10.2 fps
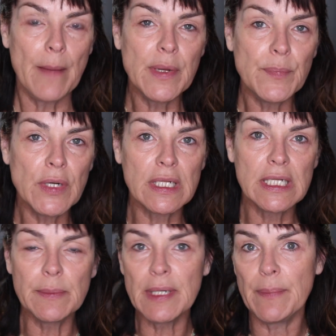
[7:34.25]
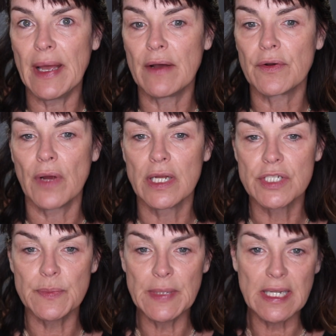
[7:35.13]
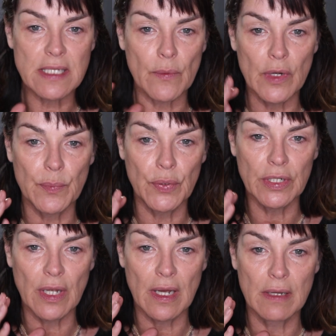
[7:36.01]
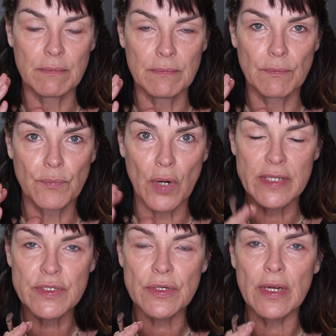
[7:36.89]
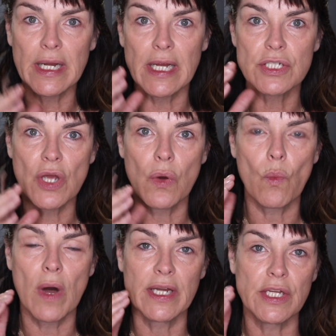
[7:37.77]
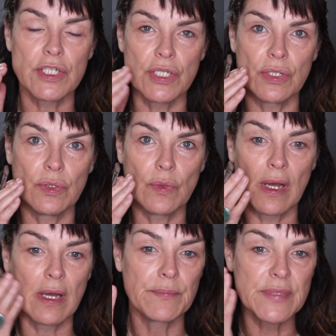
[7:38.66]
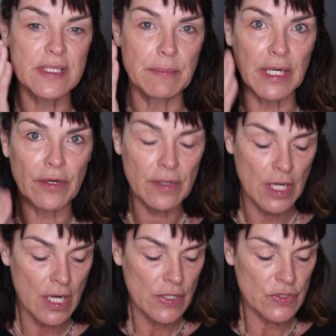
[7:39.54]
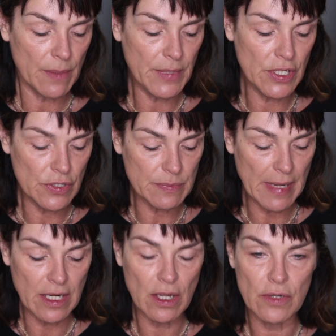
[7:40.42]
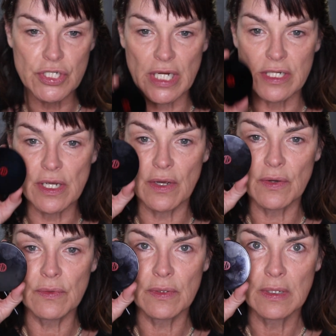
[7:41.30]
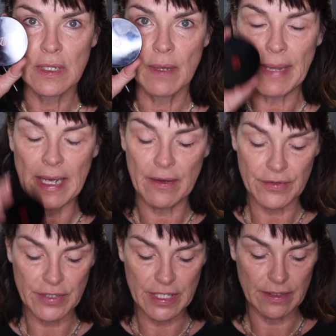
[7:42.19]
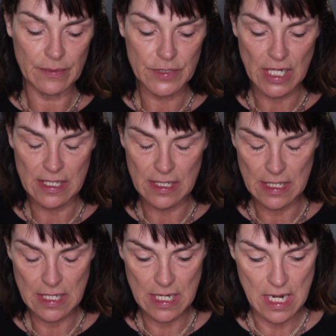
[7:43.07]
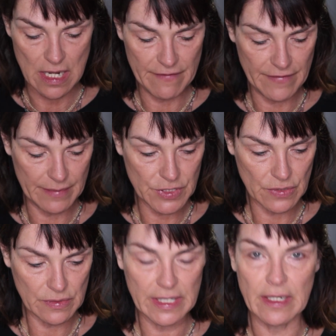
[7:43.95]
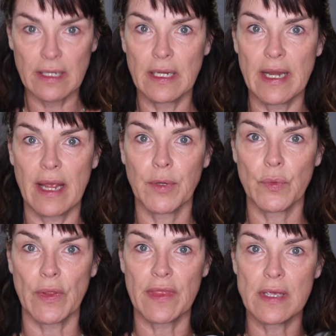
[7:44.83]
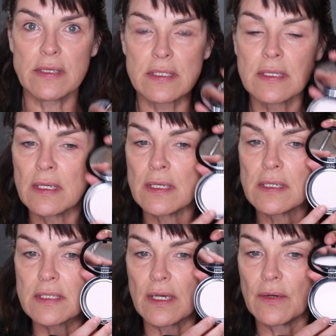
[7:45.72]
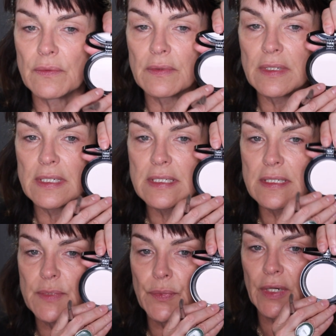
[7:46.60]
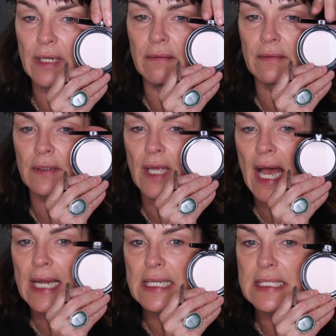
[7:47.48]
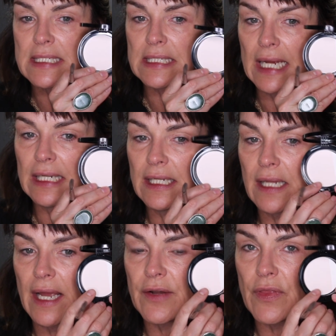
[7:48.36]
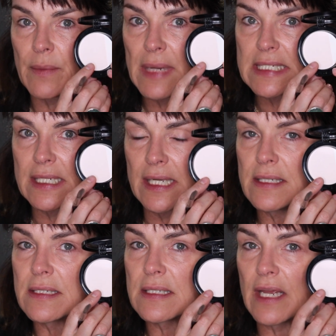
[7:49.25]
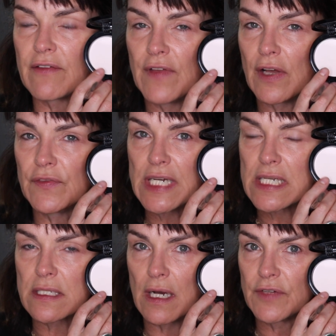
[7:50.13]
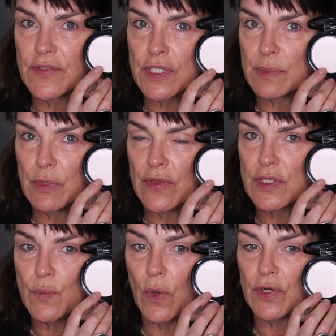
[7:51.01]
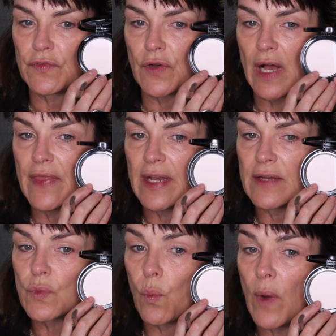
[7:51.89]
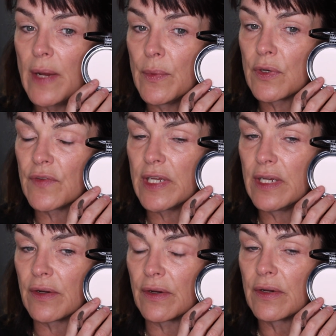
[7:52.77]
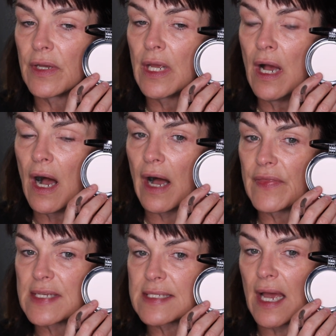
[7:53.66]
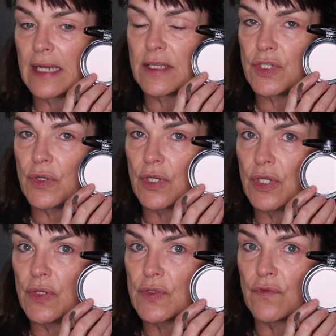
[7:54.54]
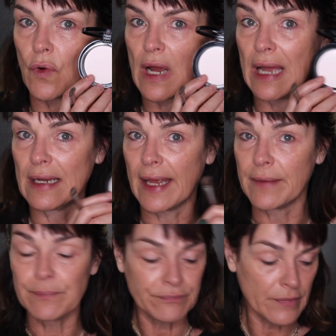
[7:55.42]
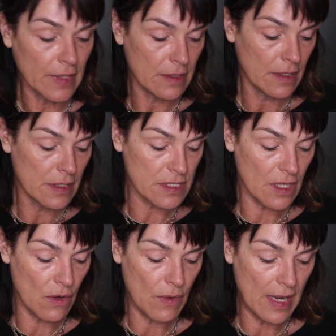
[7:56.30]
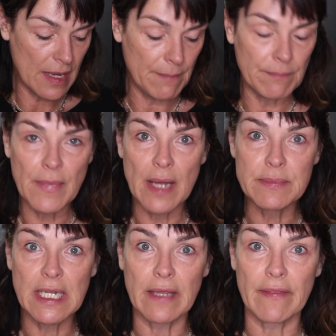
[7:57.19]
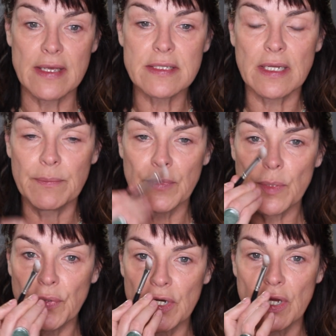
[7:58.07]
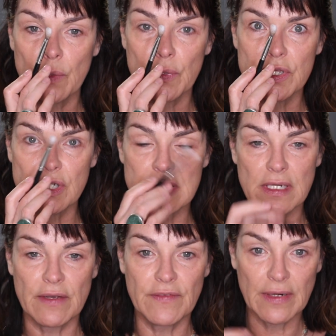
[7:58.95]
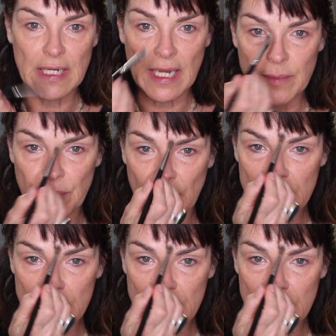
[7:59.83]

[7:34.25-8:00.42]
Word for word: I'm going to put a little bit of powder on just because I want to put um, bronzer and I don't want it to um, smear. So I'm going to use my Koh Gen Do powder here, which I love. I'm totally enamored with this. So isn't this pretty? And it's slightly lighter than my skin. This is like velvety soft and smooth. It's wonderful. And then there's white one over here on the side that you can use for highlight. So um, I'm digging this and I'm going to put it on with just a very light